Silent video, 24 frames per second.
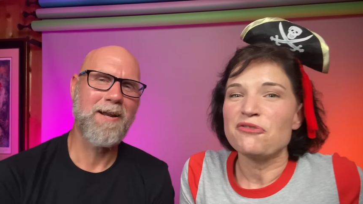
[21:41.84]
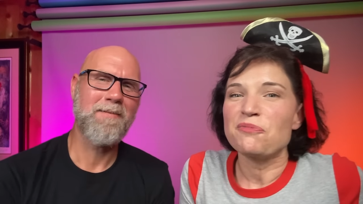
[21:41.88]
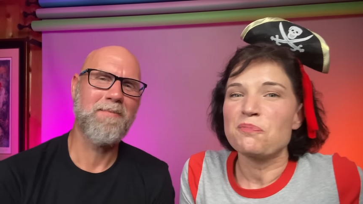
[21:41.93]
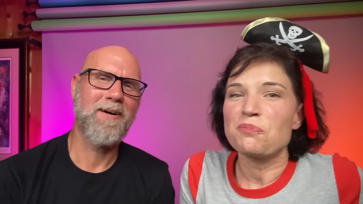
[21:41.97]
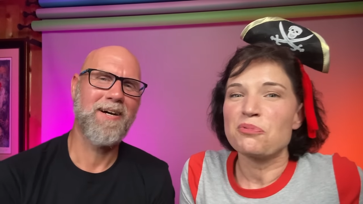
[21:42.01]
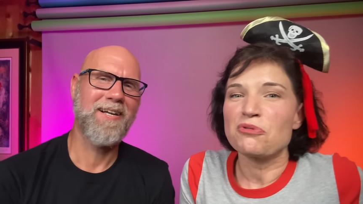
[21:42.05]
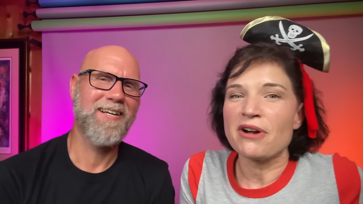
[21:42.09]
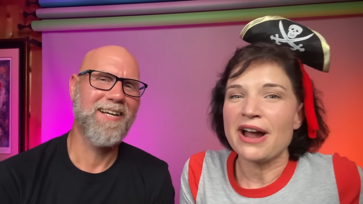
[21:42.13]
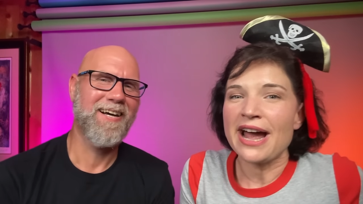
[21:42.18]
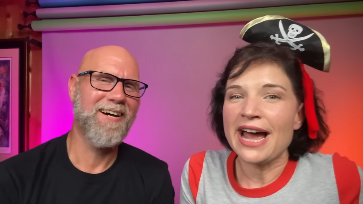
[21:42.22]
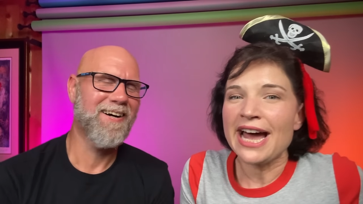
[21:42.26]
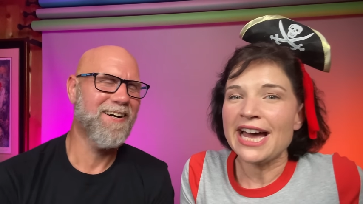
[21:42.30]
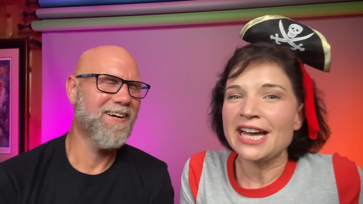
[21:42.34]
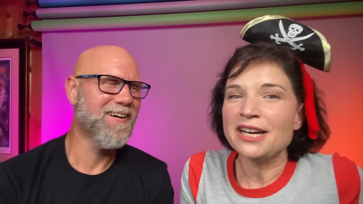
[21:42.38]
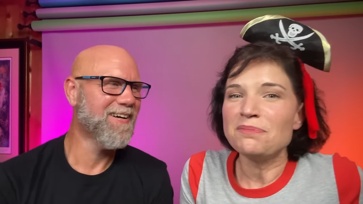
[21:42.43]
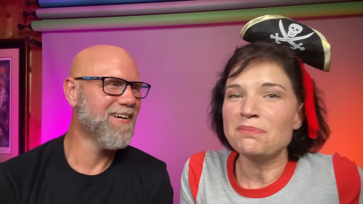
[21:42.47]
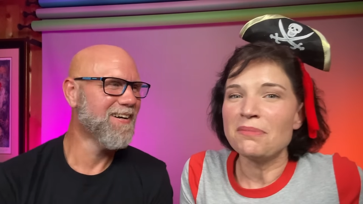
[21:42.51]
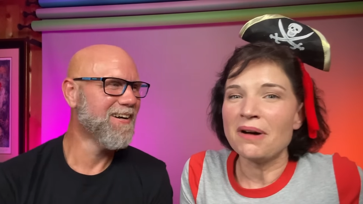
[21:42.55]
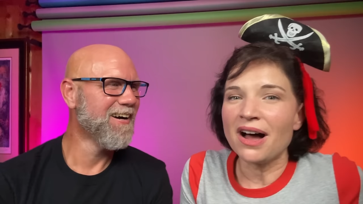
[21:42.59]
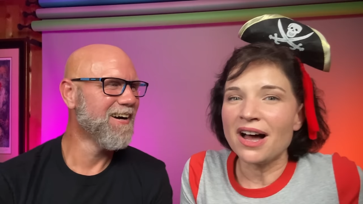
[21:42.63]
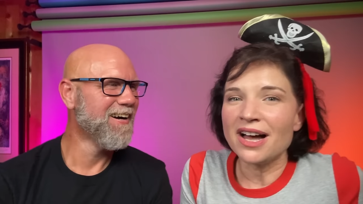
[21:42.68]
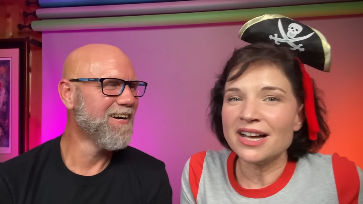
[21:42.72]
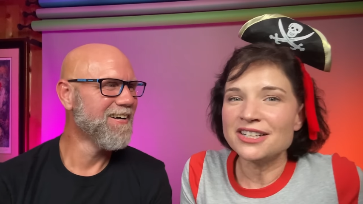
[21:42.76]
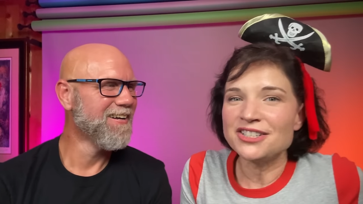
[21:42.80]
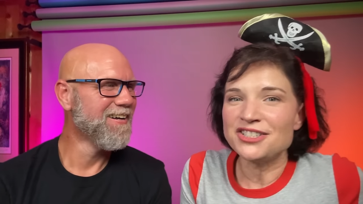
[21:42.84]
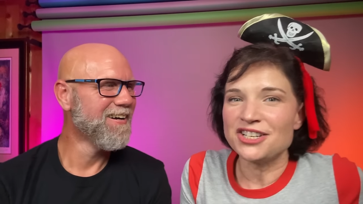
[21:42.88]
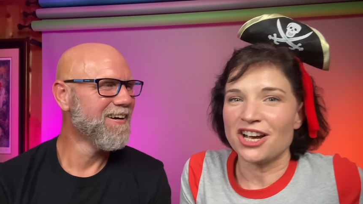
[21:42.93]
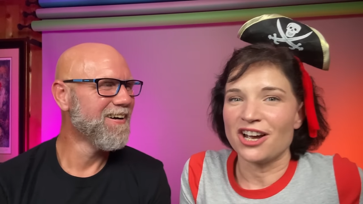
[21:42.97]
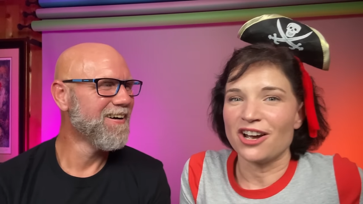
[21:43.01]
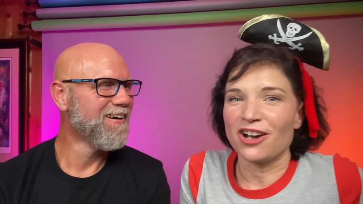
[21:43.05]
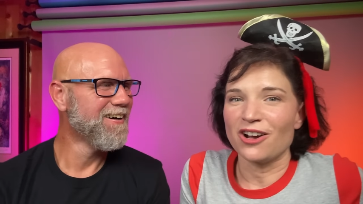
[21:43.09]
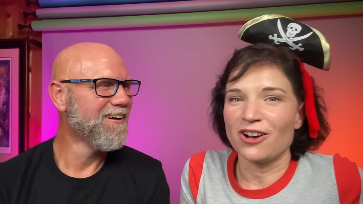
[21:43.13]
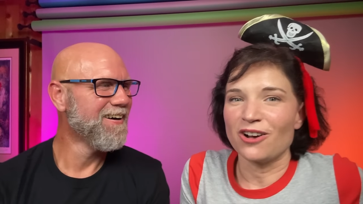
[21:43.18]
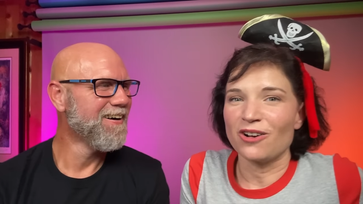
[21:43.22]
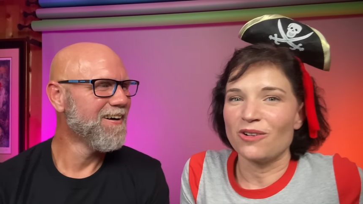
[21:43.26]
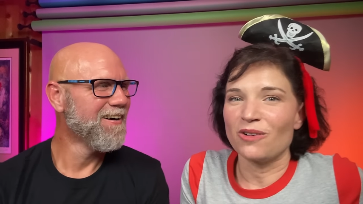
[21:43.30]
Speaker 1: Mondo. Brad
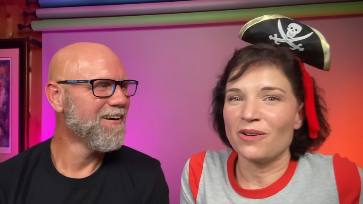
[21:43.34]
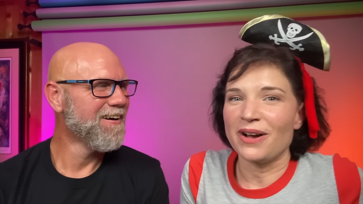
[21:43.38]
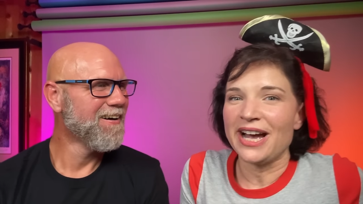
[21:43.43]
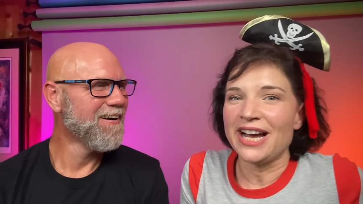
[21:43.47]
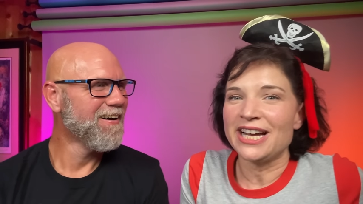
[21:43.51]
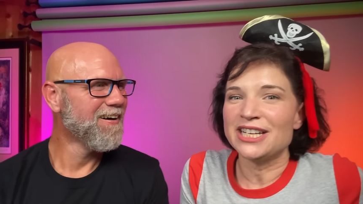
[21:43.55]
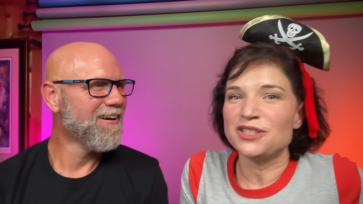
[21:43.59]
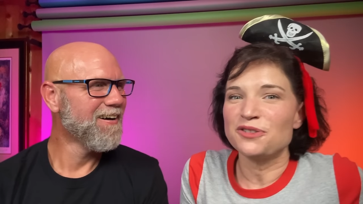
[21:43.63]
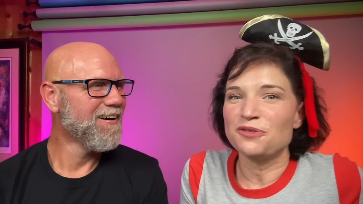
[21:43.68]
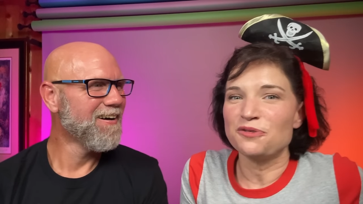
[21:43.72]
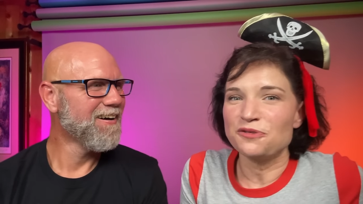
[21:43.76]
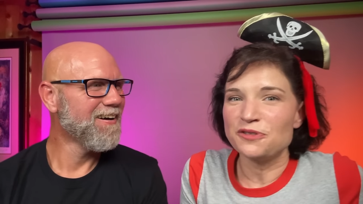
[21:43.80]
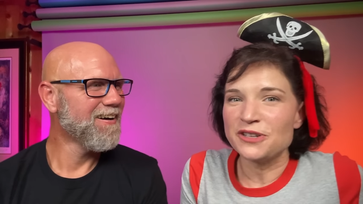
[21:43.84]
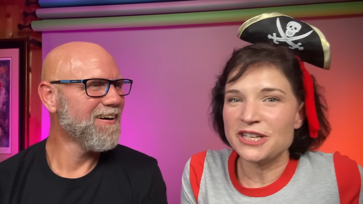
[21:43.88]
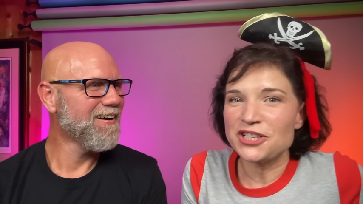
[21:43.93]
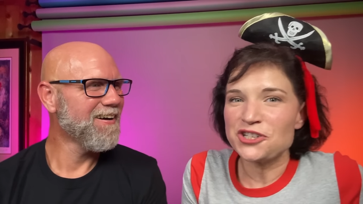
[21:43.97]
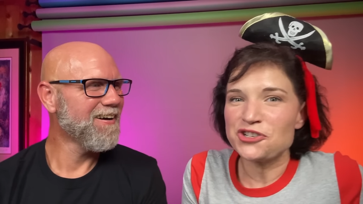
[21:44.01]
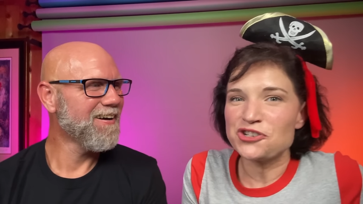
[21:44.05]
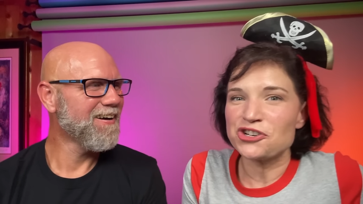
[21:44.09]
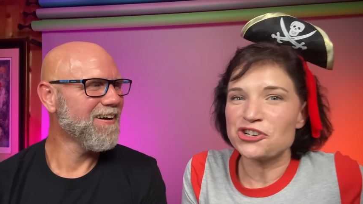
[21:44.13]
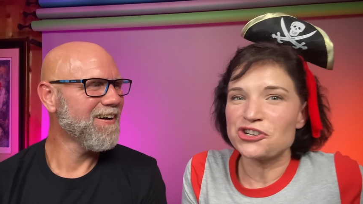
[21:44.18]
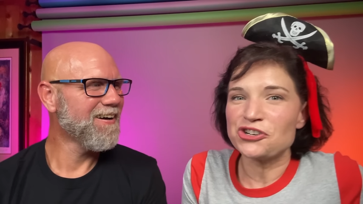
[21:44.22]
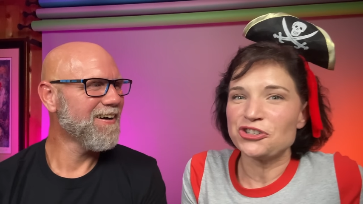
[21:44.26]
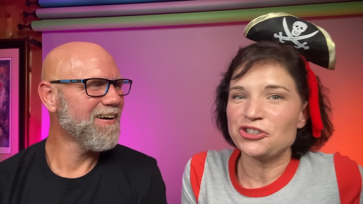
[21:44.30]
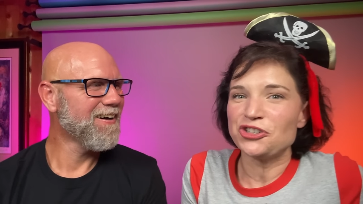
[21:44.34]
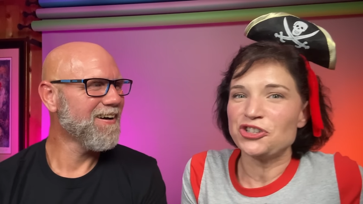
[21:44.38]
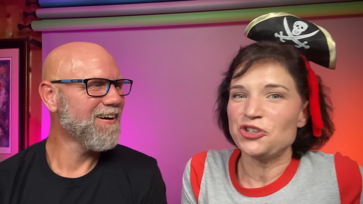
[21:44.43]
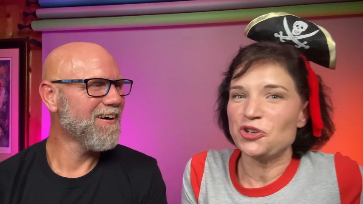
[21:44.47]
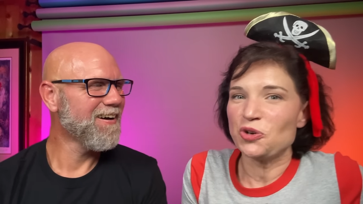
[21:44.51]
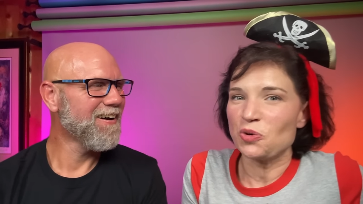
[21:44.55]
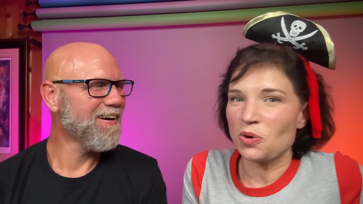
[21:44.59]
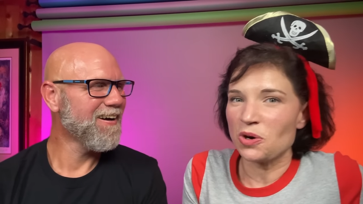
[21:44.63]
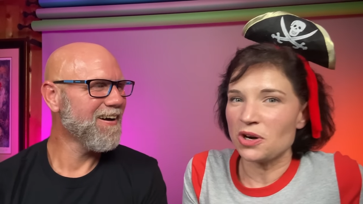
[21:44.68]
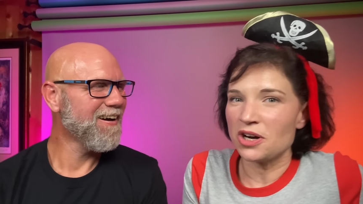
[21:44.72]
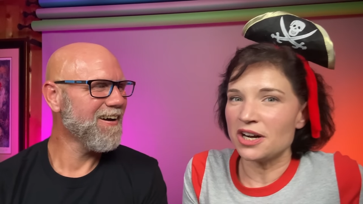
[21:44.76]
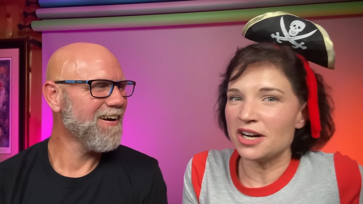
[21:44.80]
Mondo has featured
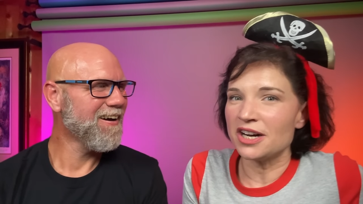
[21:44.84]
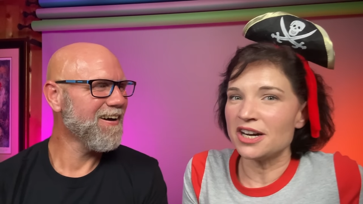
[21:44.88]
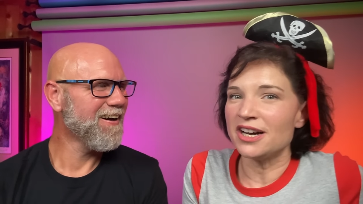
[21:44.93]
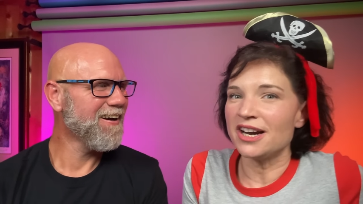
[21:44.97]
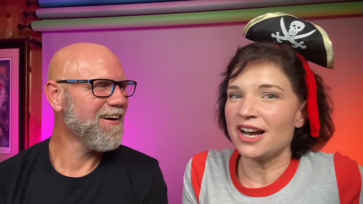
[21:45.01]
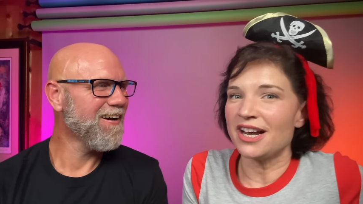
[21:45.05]
your